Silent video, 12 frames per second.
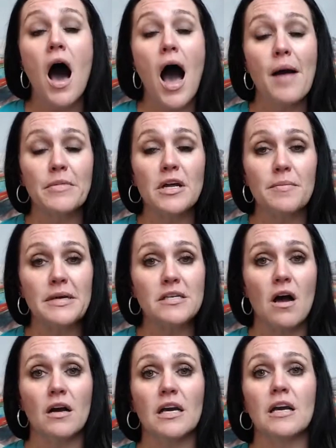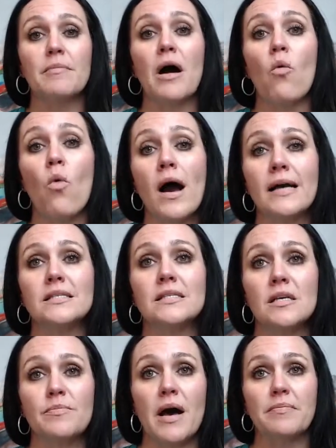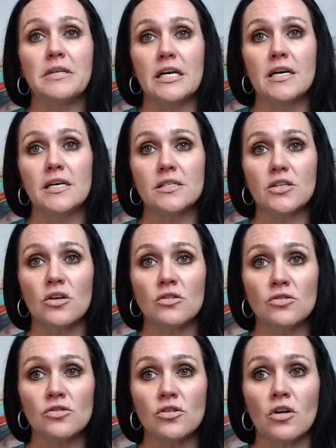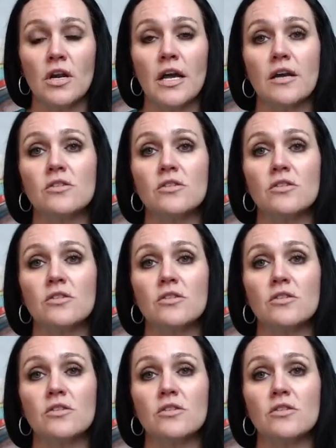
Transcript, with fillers: I'm going to be talking about why sleep apnea is concerning.